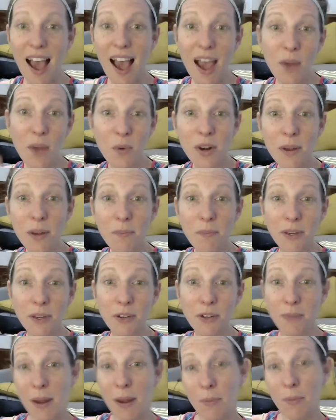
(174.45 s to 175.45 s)
I want to
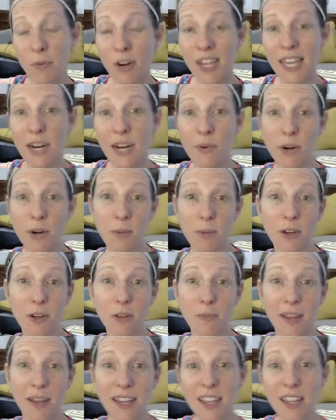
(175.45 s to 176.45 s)
build my brand, I want to
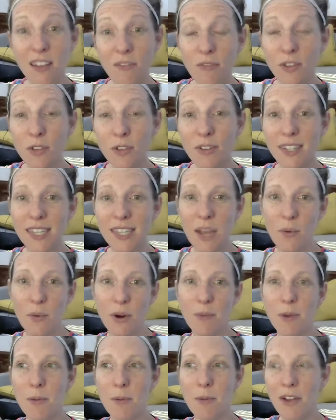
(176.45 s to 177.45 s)
build my influence, I want
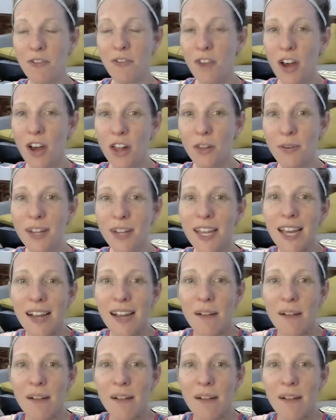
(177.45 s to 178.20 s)
to build my following,